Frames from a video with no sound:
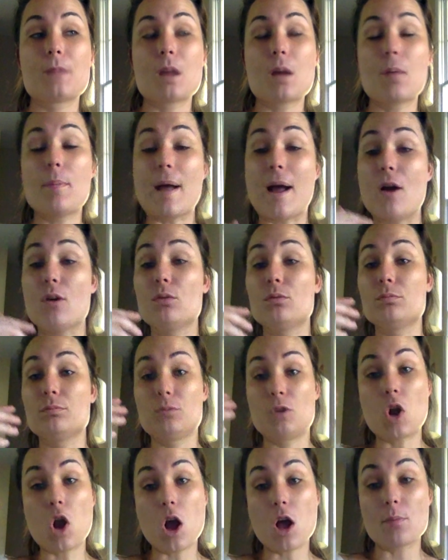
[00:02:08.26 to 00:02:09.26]
about
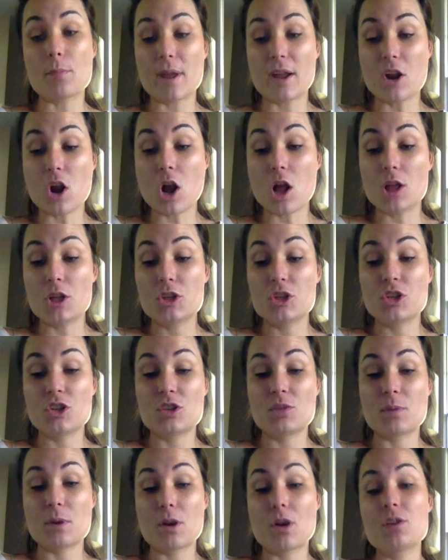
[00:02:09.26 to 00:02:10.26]
my college
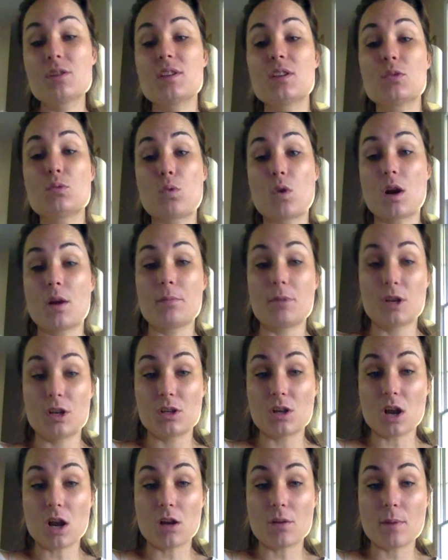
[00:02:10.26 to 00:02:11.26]
experience is what I'm going
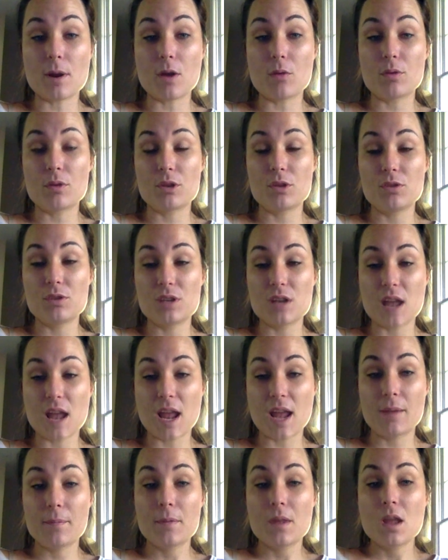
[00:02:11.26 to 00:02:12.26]
to talk about with you
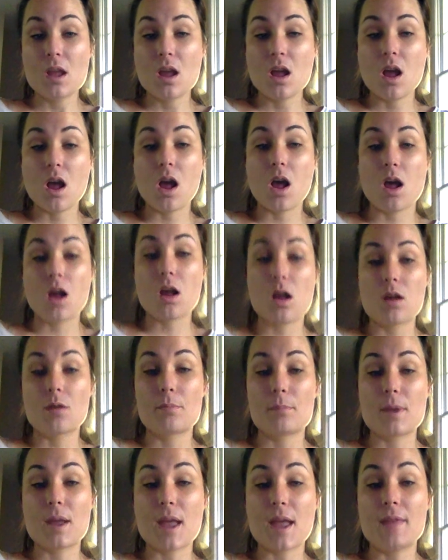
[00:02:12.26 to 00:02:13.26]
today.
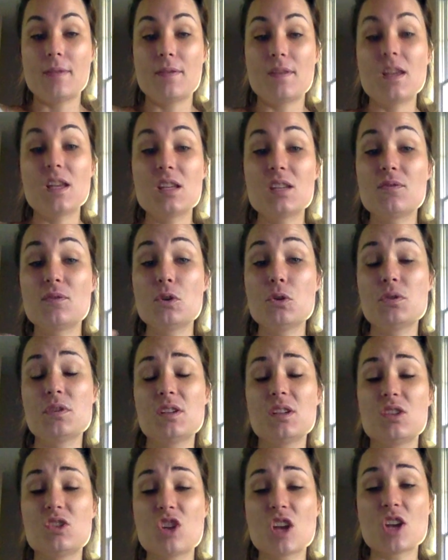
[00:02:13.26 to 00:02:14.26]
And these few
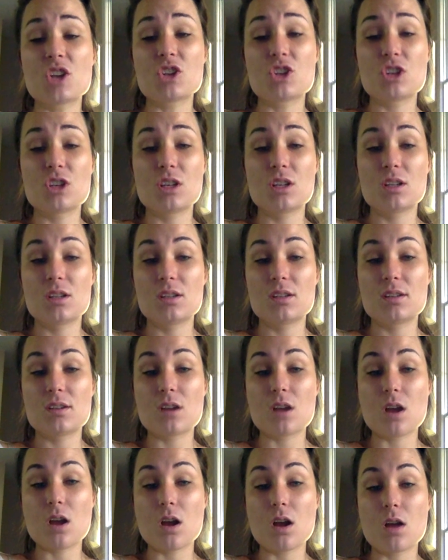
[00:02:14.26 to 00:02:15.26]
suggestions,
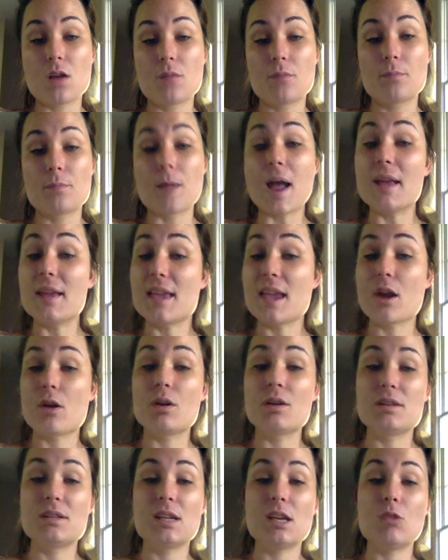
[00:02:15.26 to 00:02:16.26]
I
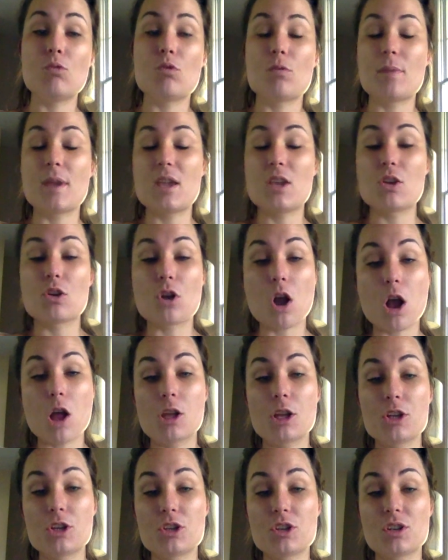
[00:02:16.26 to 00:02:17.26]
guarantee will make your
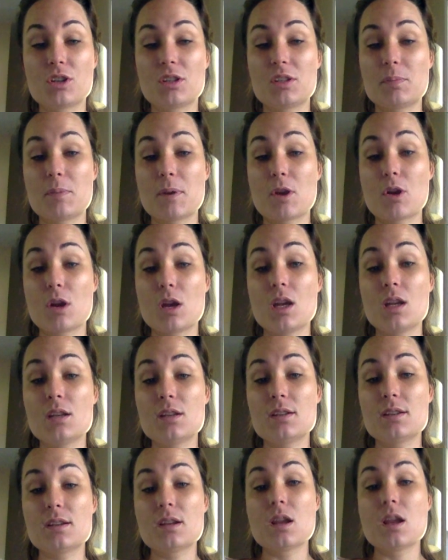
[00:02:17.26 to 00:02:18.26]
college
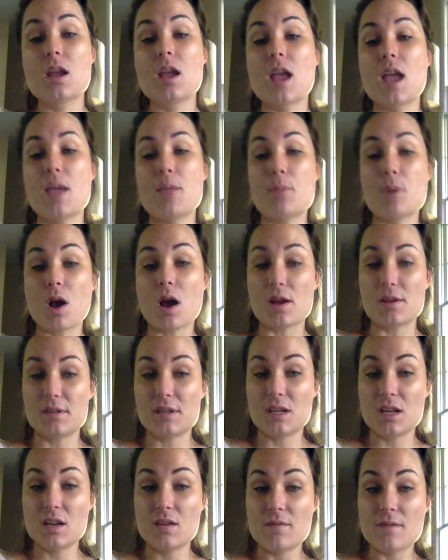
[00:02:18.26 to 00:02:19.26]
experience a
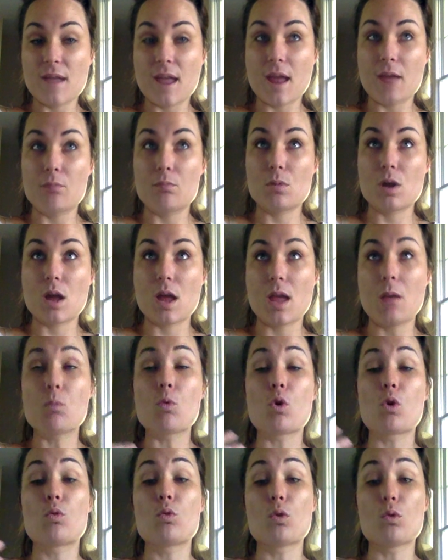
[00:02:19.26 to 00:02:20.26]
positive and a
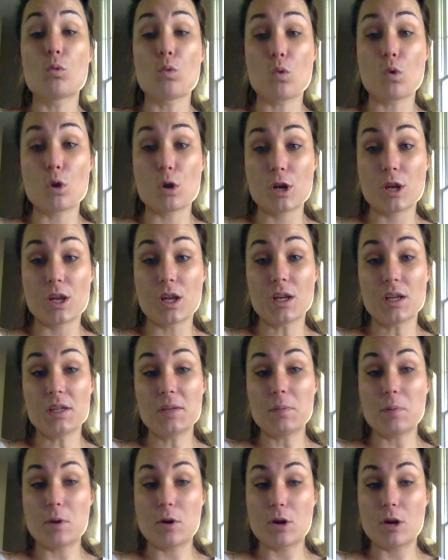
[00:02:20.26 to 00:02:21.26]
more rewarding
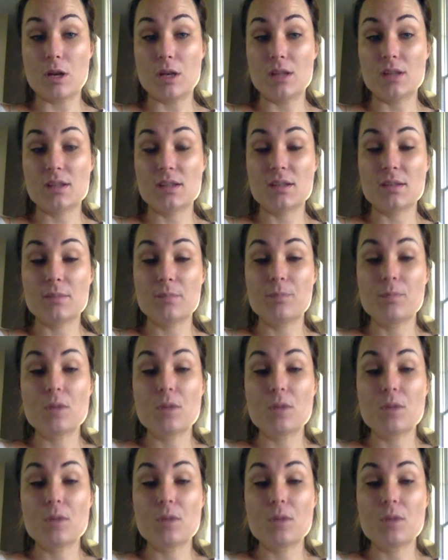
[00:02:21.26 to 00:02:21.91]
experience.